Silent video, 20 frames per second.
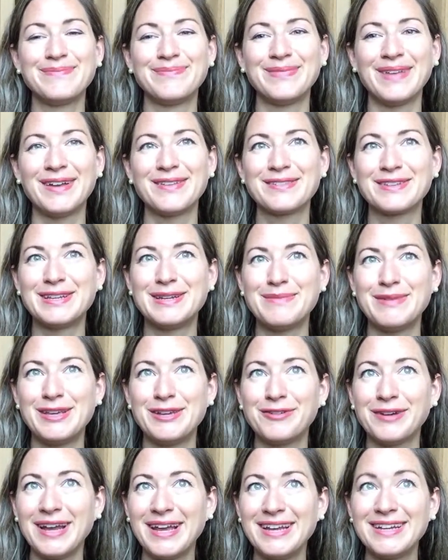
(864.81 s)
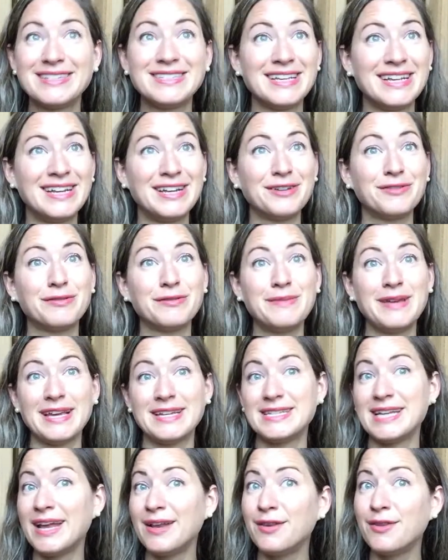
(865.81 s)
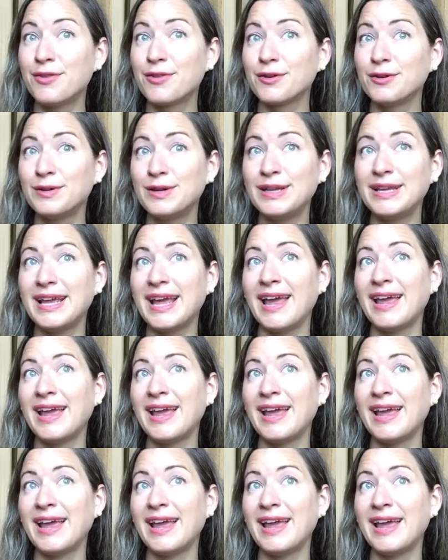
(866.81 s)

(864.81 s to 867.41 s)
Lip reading: That's going to be great, and it will be at 10:30